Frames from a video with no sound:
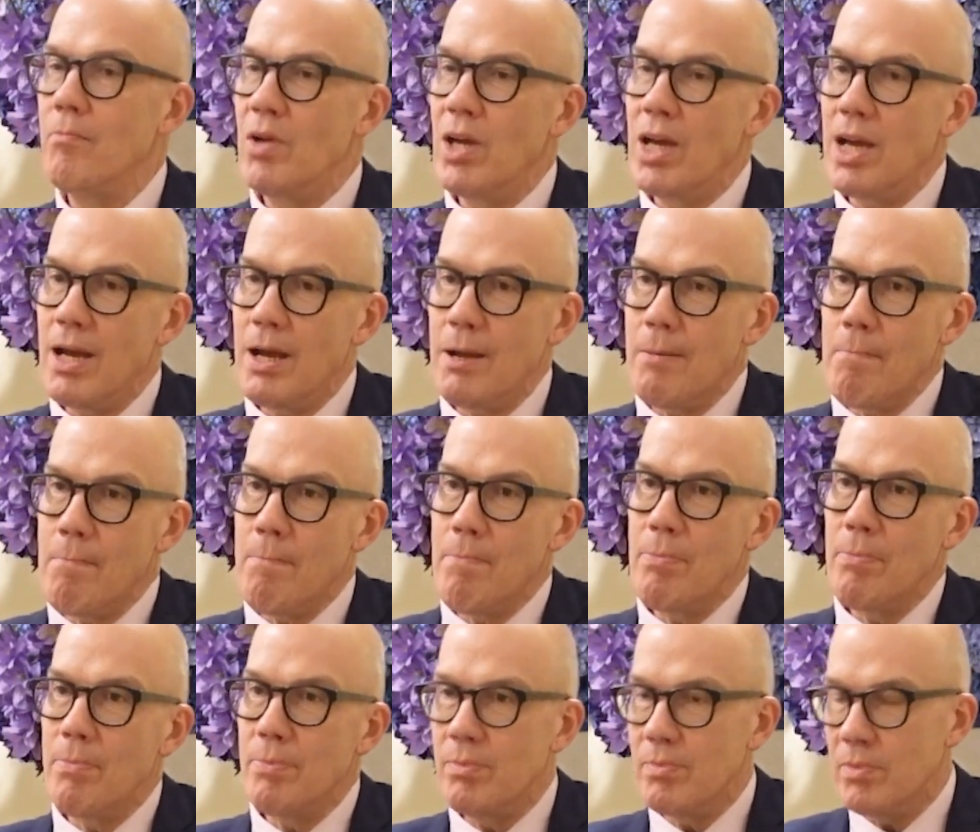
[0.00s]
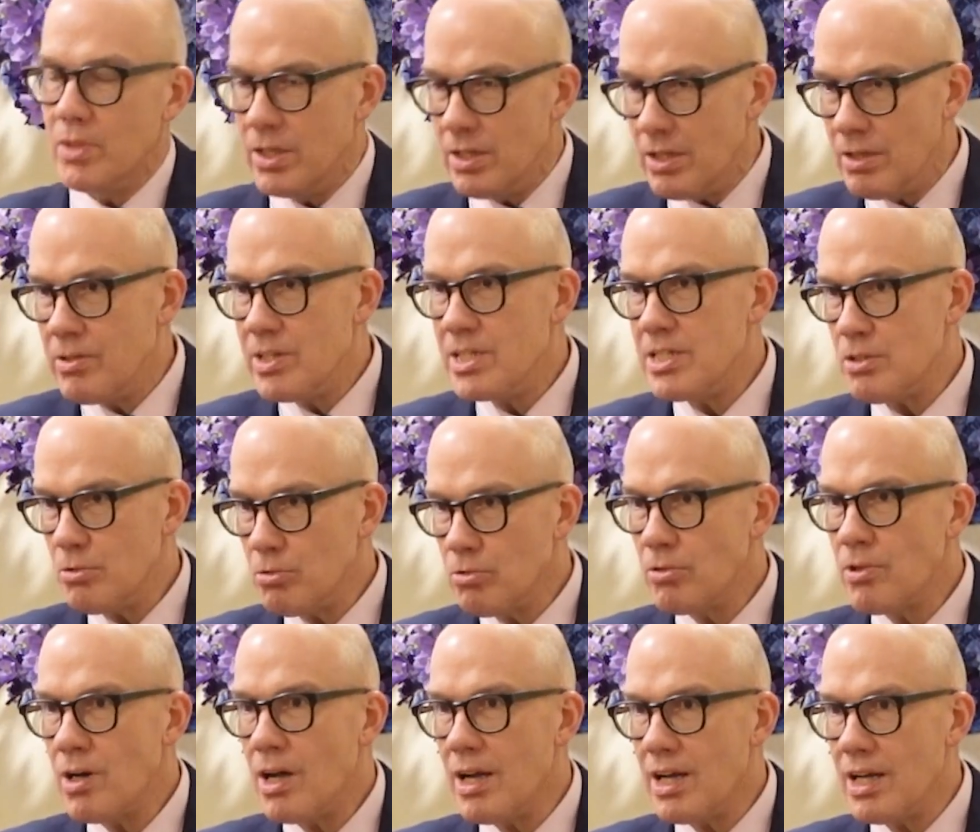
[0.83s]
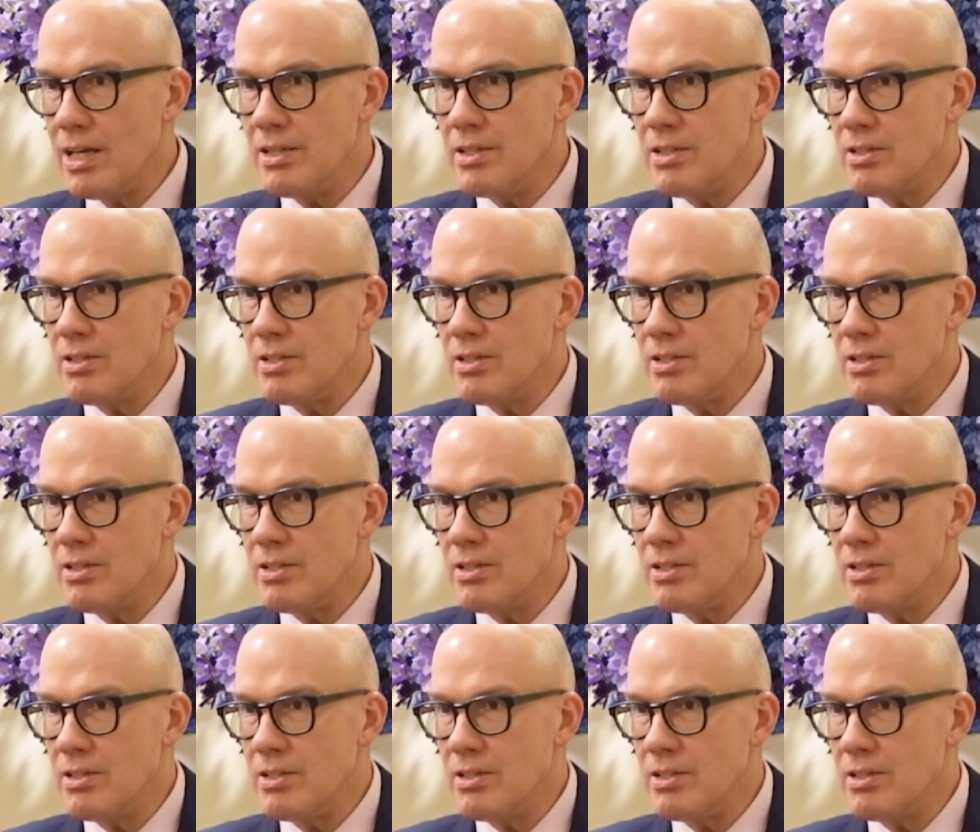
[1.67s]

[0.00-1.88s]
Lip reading: It's all right